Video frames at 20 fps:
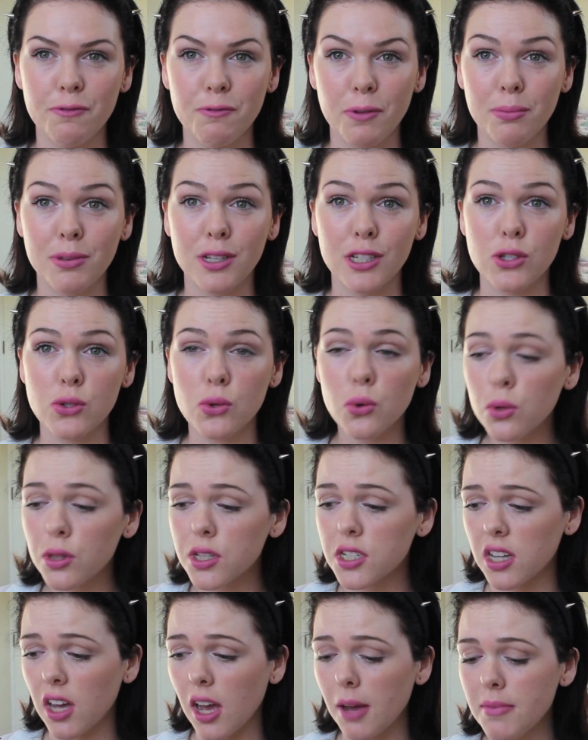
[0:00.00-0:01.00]
replicas all
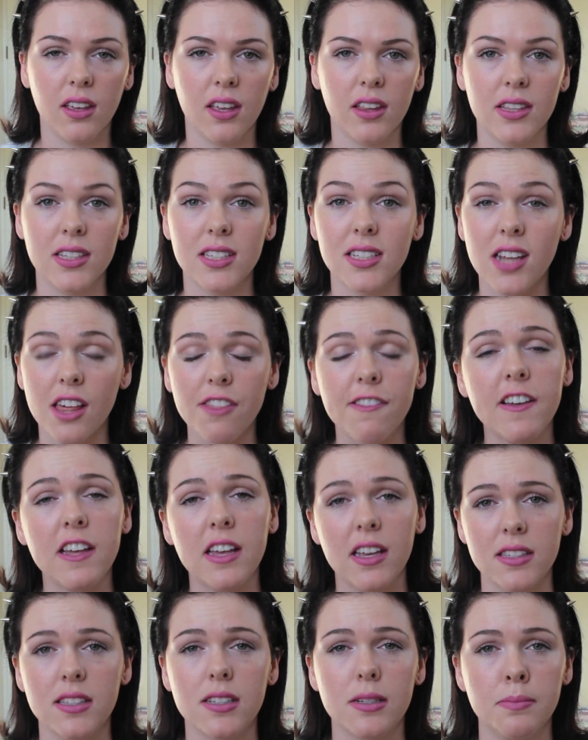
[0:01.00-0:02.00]
the time, and there's
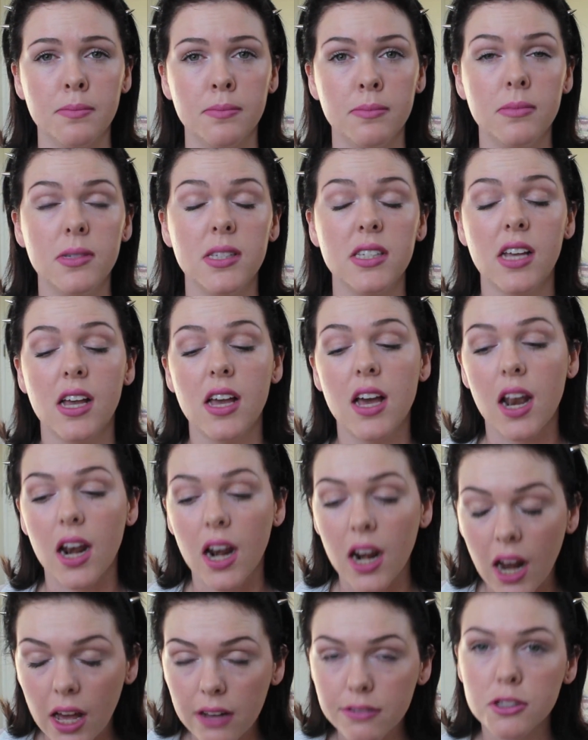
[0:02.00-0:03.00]
nothing customs
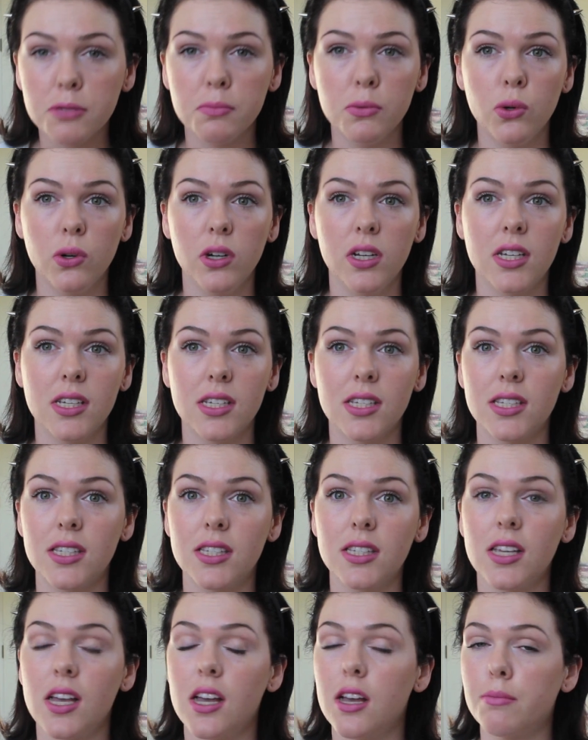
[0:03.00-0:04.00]
loves more
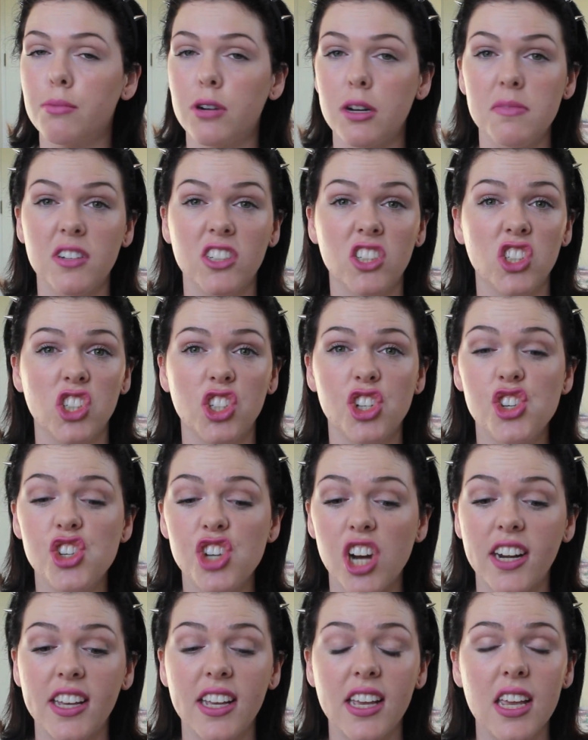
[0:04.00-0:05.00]
is pretty much just
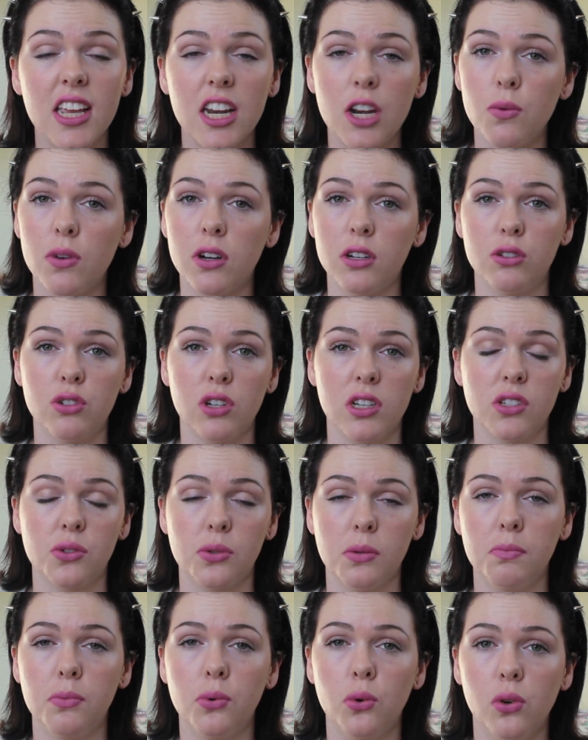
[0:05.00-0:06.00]
shutting anyone who tries
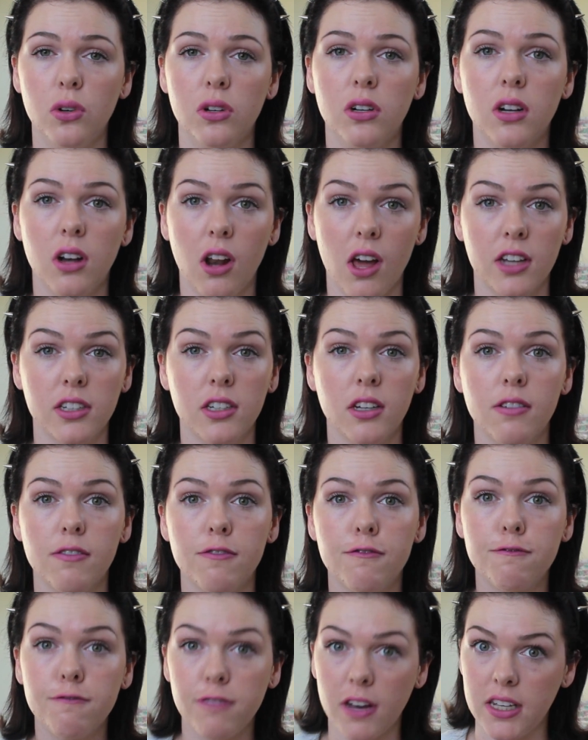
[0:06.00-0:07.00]
to import like
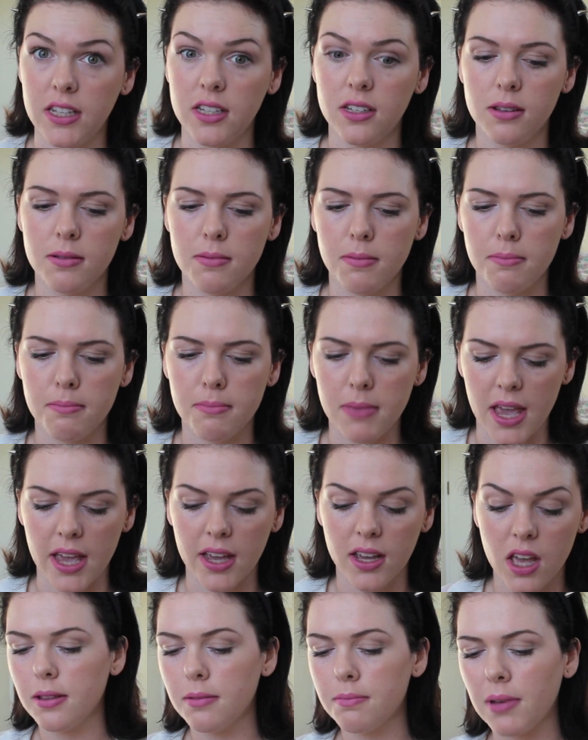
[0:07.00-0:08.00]
fake
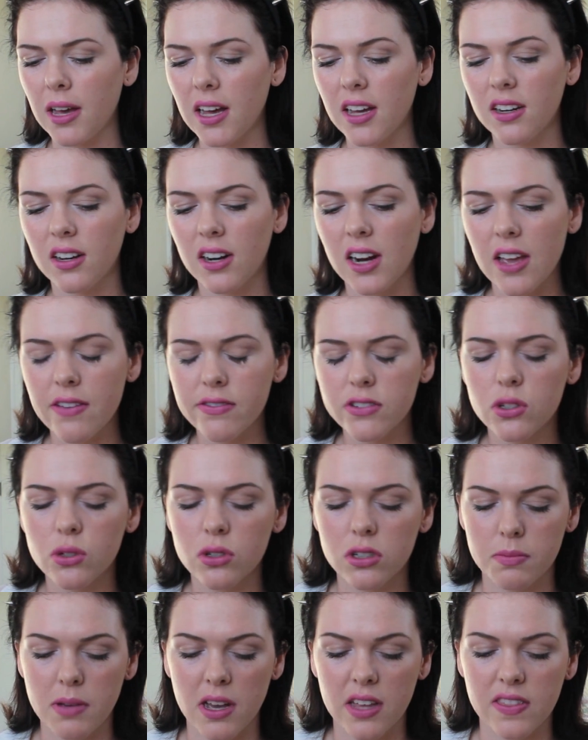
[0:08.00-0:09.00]
MAC. But I haven't
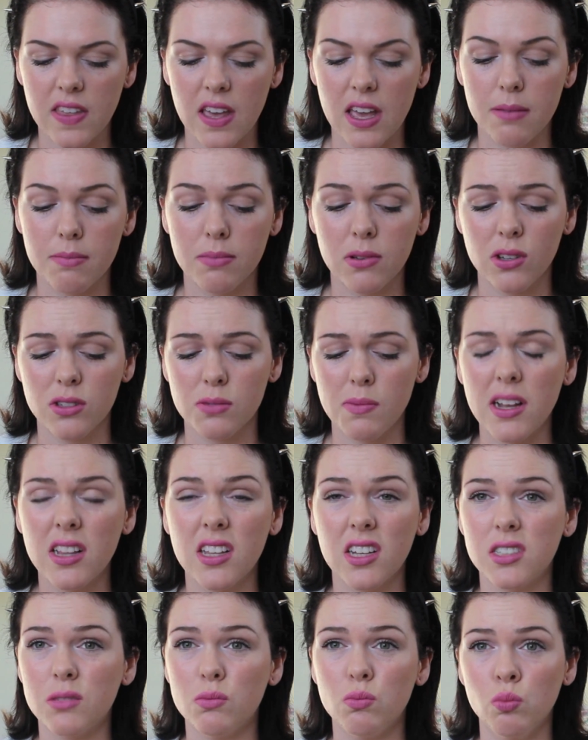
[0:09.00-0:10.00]
talked about that because
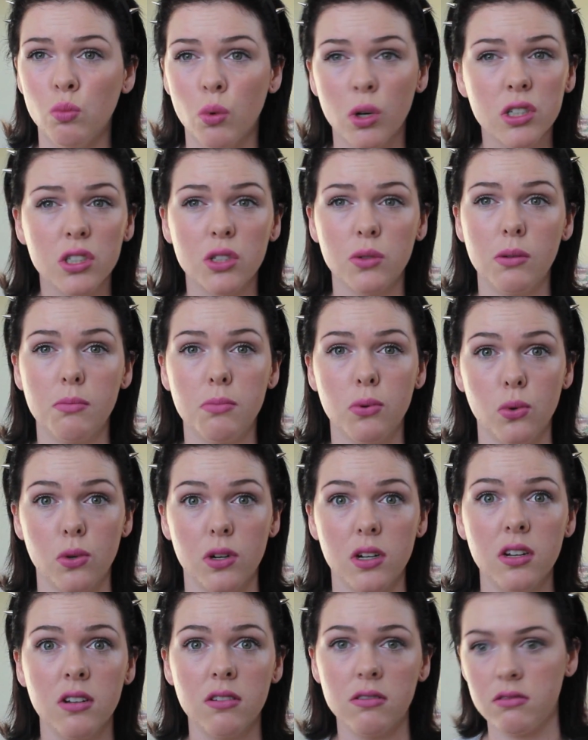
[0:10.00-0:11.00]
mainly I didn't want to
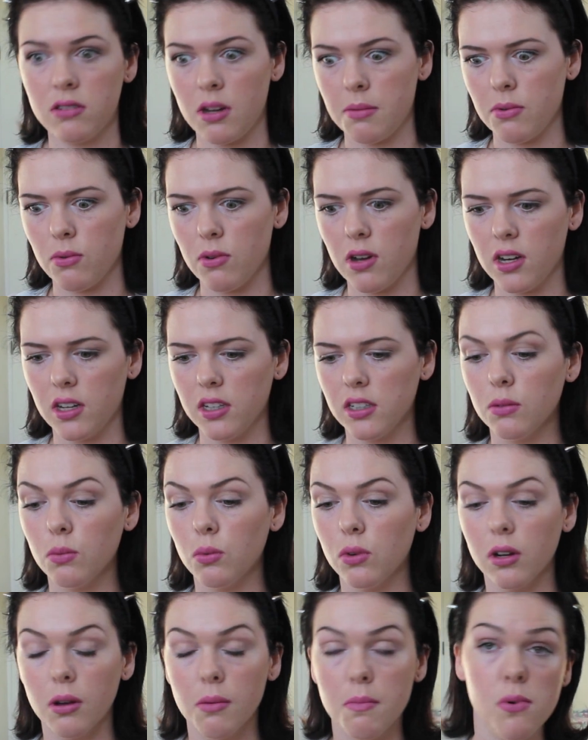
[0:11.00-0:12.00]
import it. Number one, I
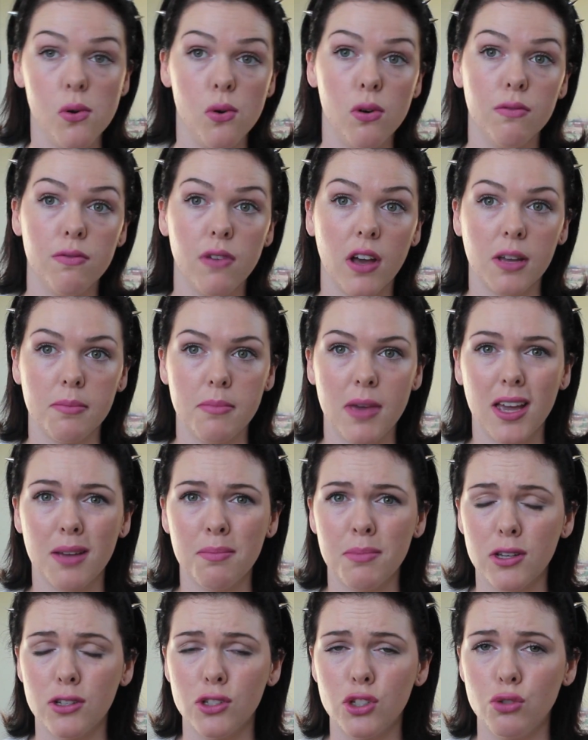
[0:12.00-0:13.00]
didn't want to import fake
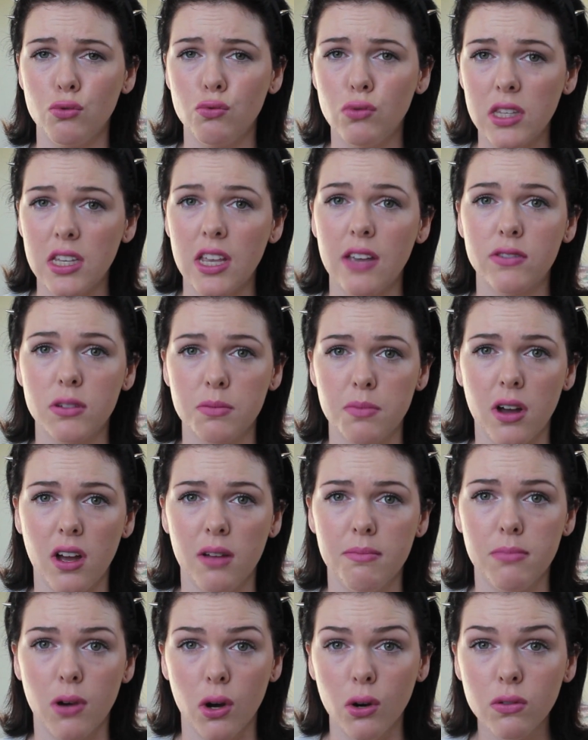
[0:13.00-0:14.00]
MAC because you really have to
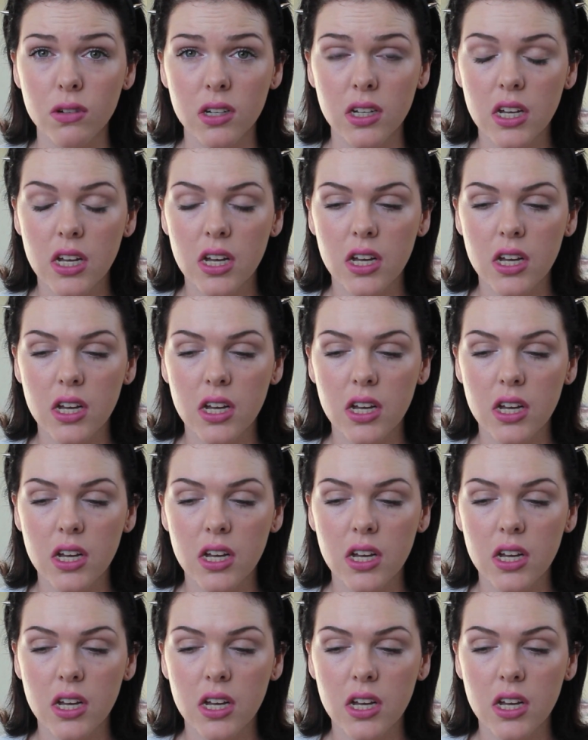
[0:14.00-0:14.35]
buy in bulk.